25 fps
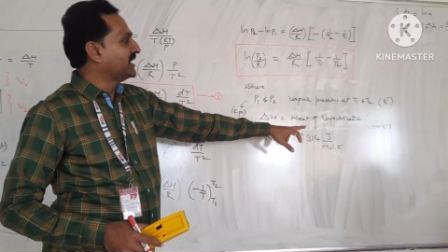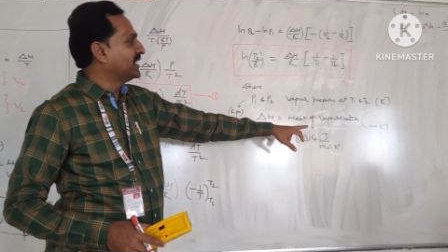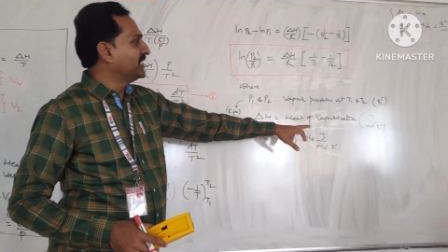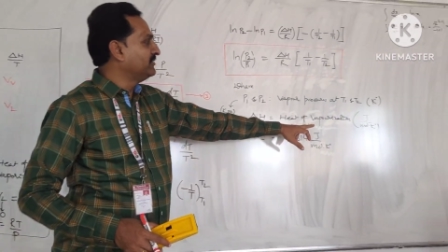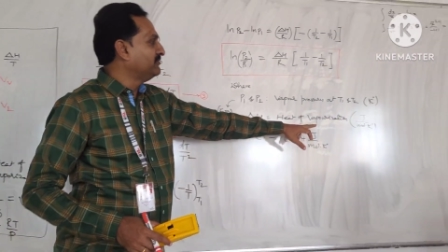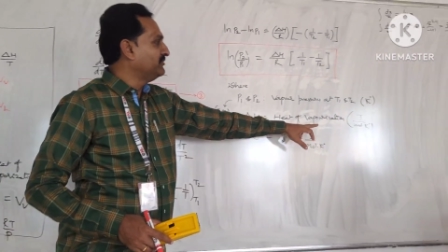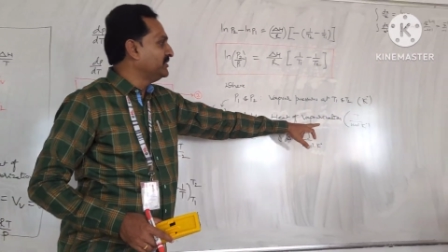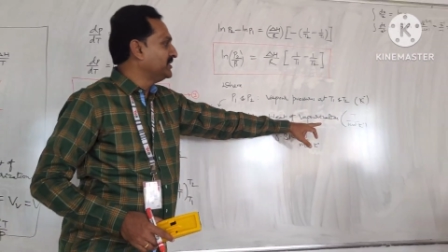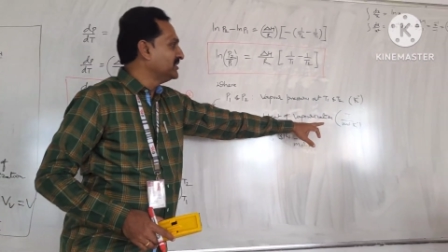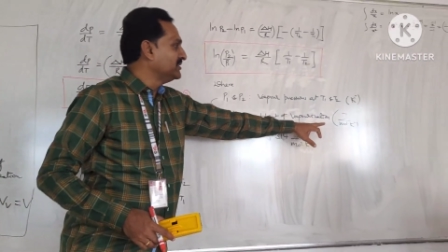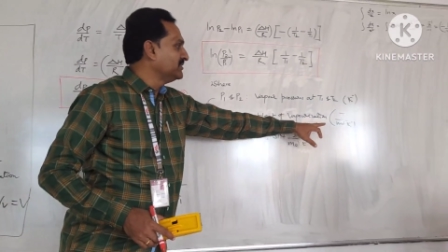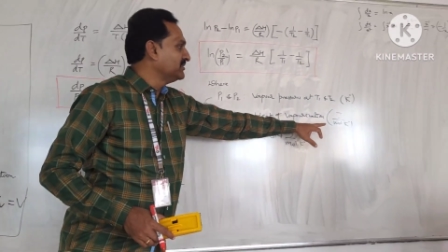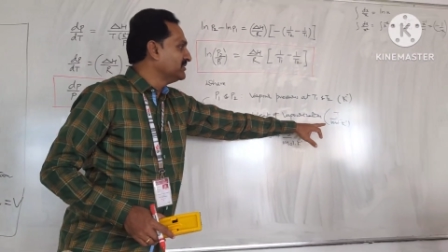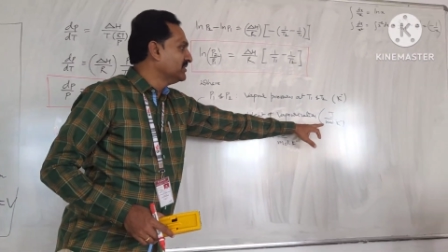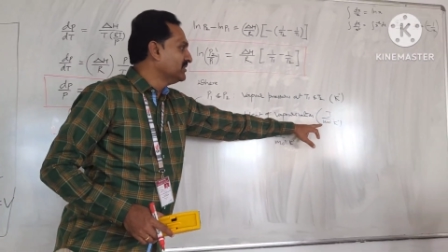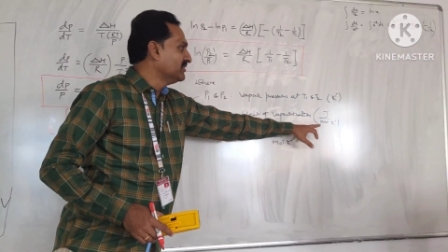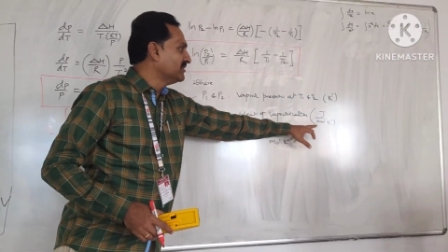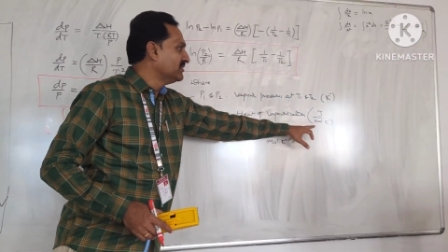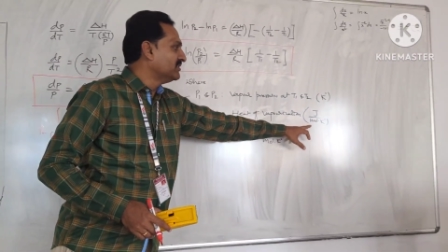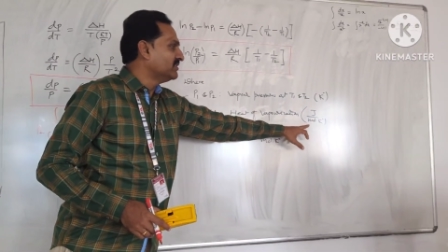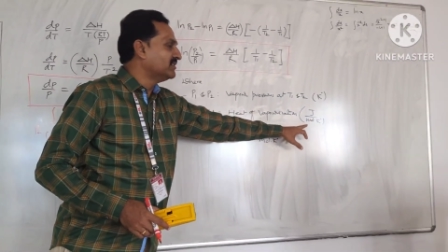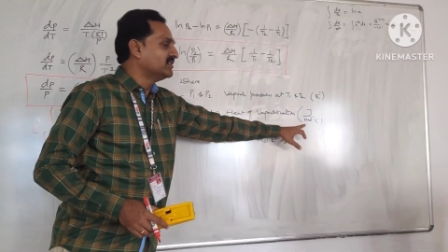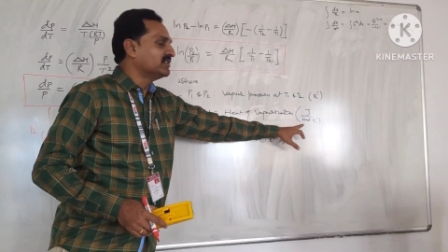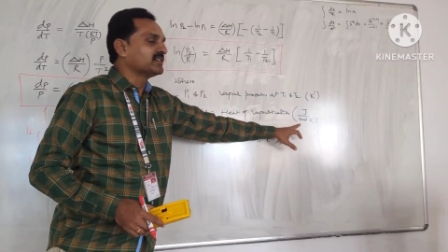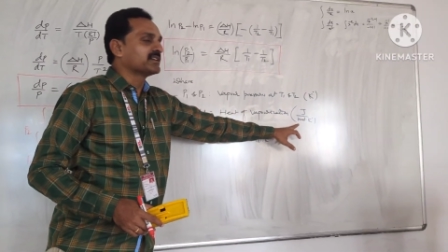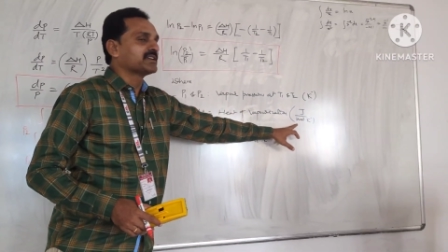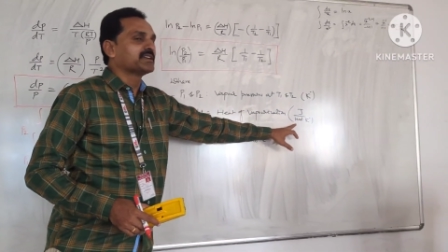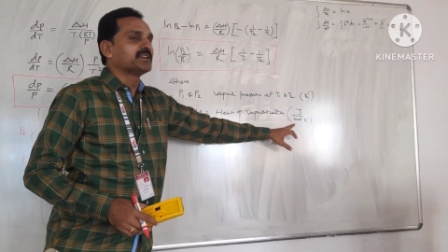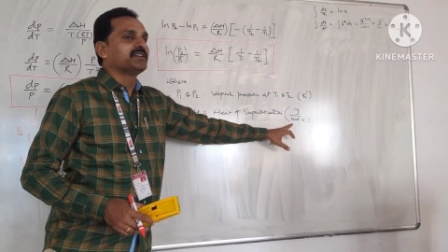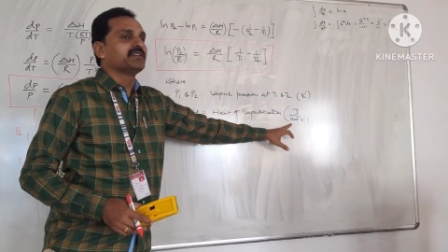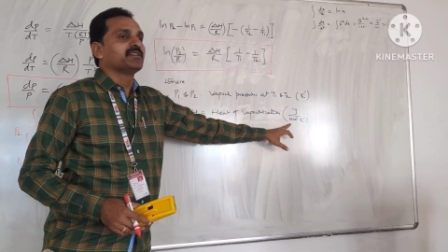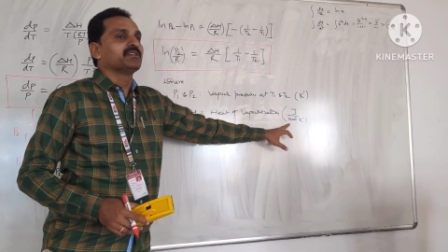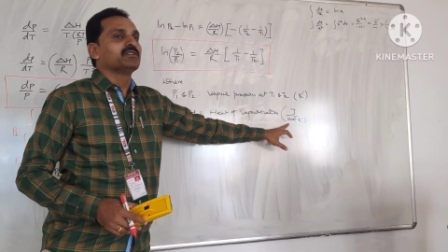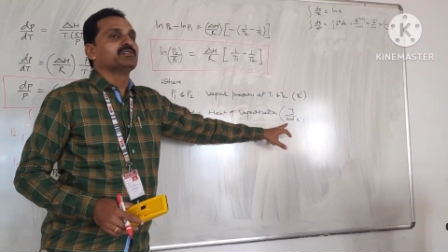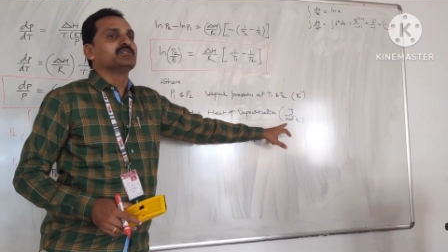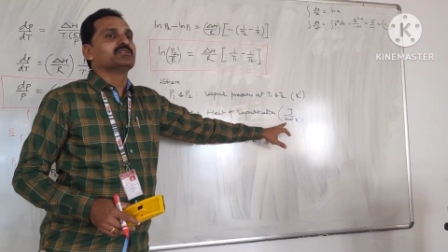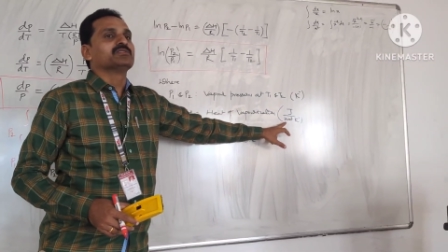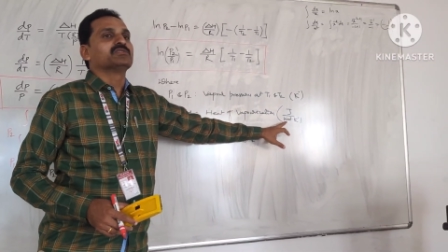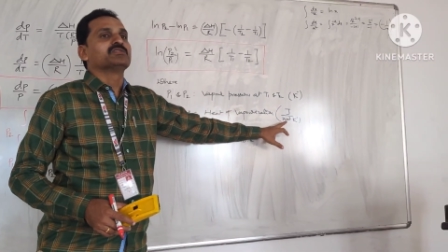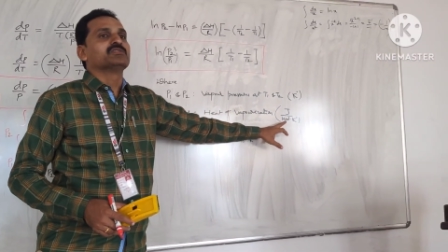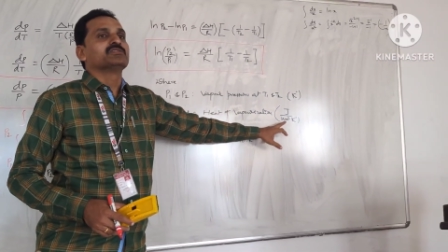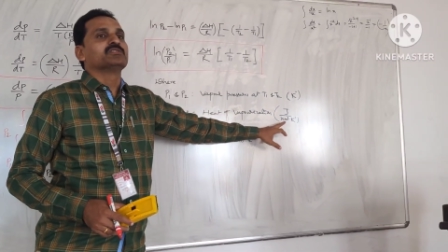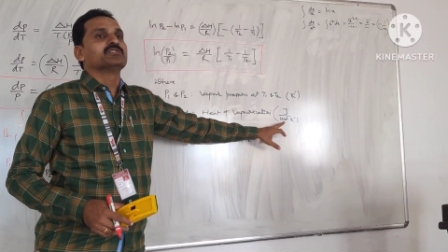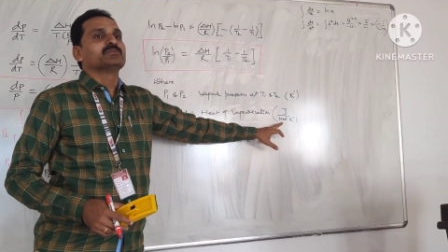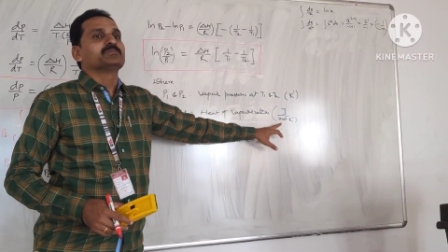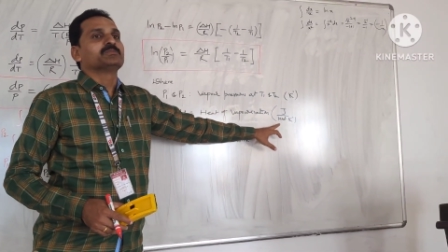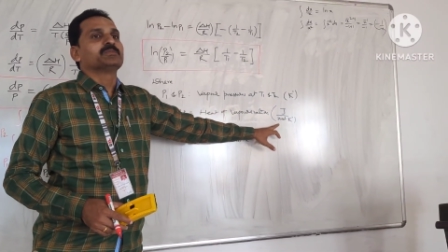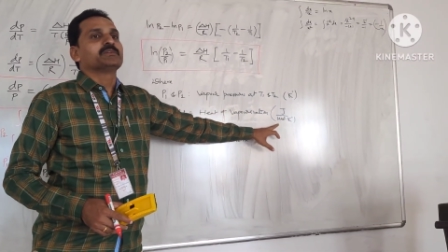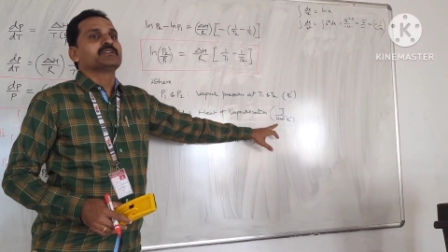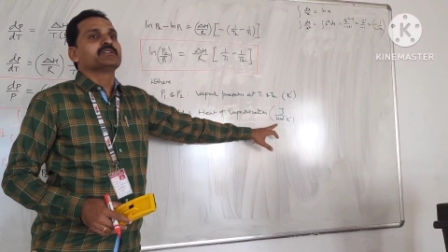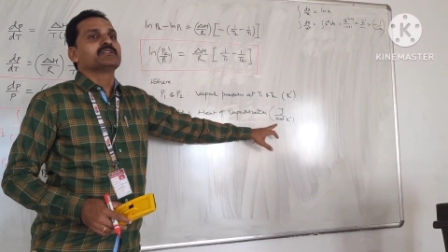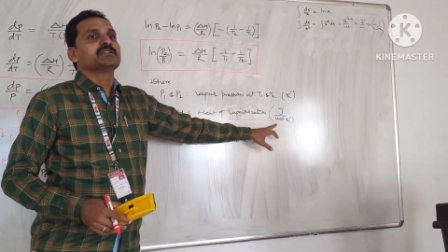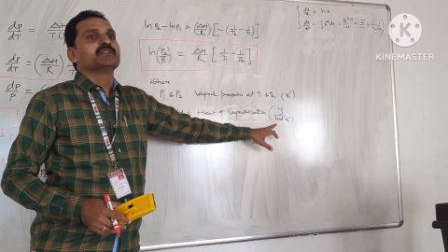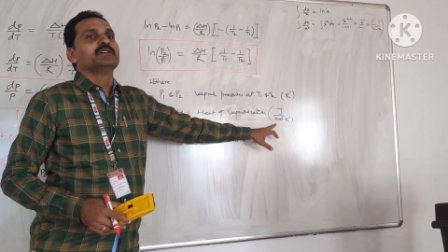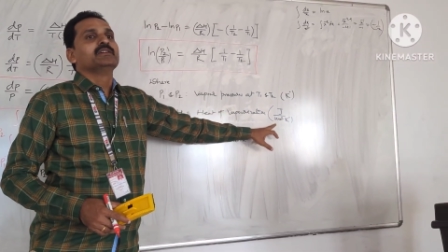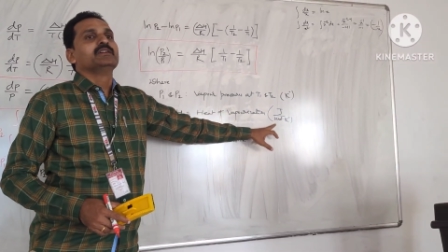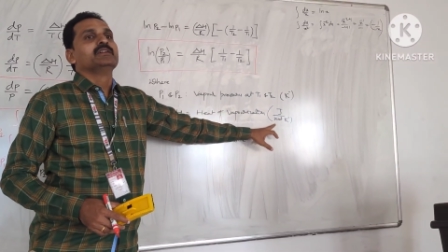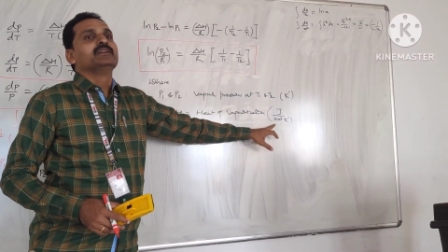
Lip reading: Kelvin or kilojoule per